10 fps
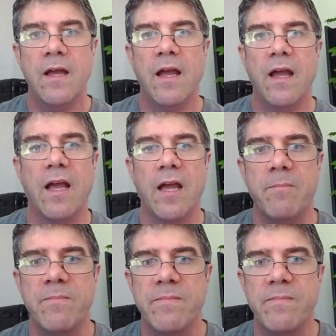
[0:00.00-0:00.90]

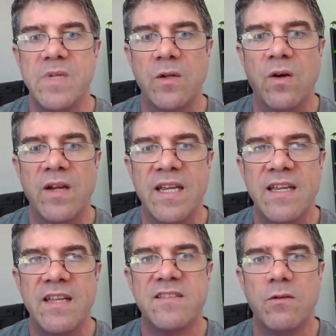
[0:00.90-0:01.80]
Um, you know, it,
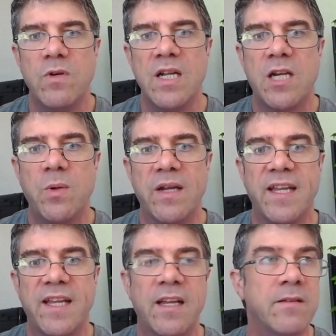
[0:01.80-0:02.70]
it's a really quick
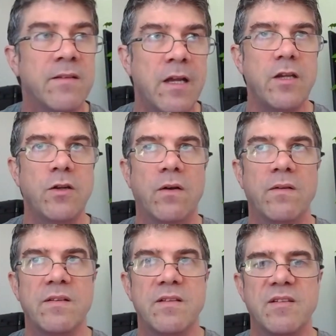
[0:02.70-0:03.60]
thing. And, you
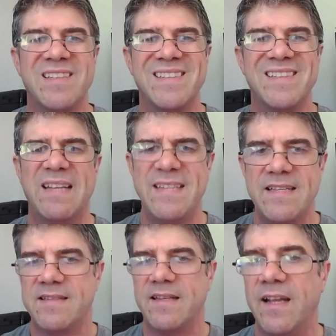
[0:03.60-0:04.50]
know,
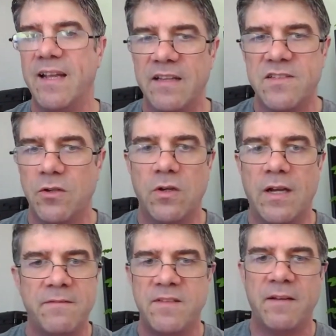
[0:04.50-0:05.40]
planted's like that. So
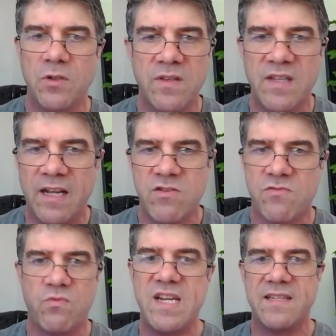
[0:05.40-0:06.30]
I've, I've done that. And
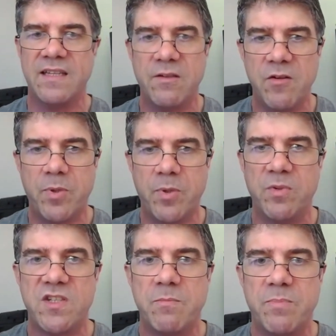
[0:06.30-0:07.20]
just recently we
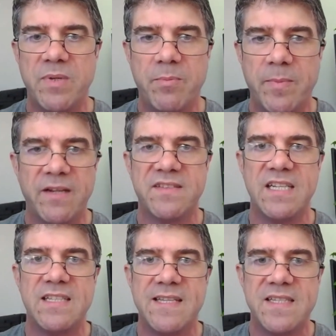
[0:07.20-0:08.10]
published a paper about
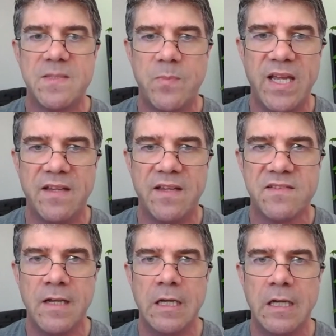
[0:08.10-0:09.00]
seeds in
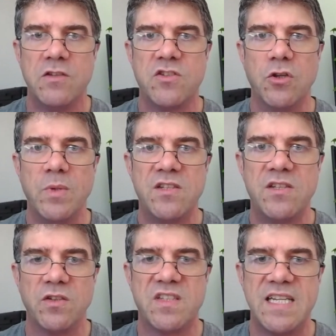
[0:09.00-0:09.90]
space. So we
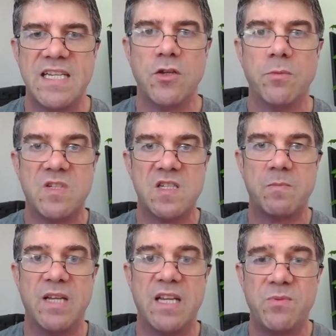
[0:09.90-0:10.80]
took seeds up to
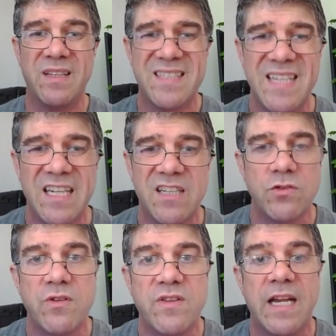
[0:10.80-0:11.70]
space. We had six
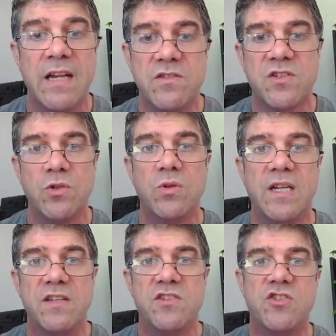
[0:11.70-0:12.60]
hundred thousand school
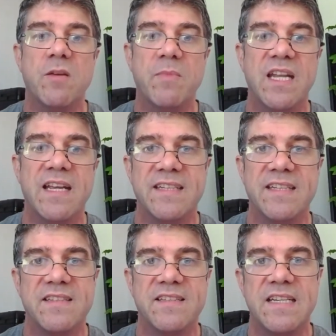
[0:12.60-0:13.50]
kids
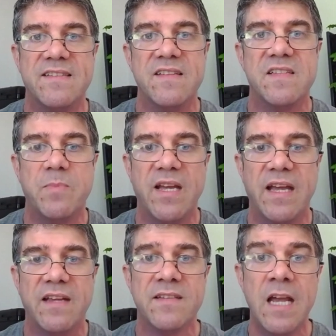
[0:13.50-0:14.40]
germinating seeds in
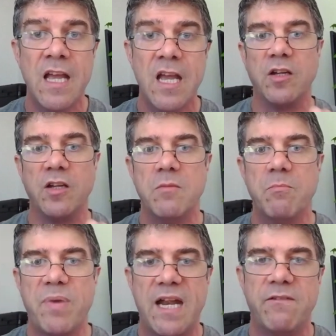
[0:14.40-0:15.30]
space and
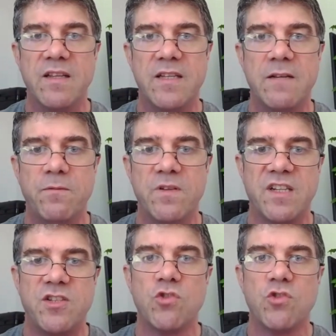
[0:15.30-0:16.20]
comparing the difference.
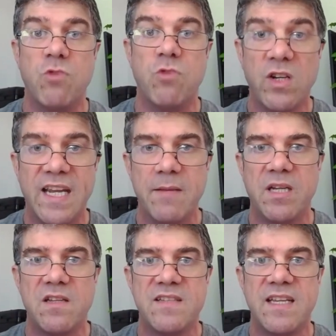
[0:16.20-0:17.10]
I chose rocket
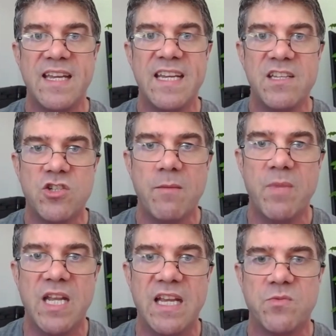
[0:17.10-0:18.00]
because it, it
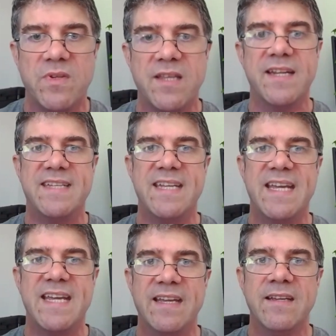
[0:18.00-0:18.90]
germinates within a
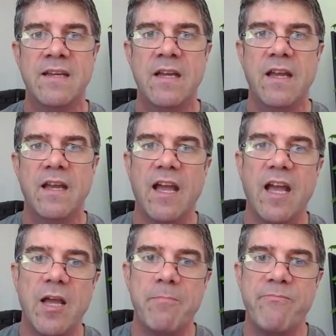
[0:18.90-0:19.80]
day,
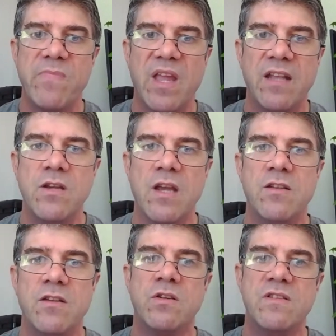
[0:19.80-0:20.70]
um, and,
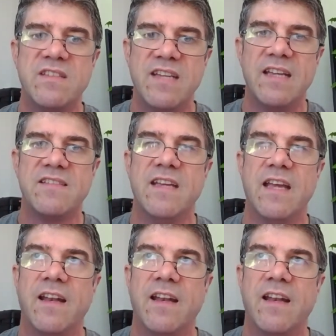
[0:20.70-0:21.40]
and you can taste it.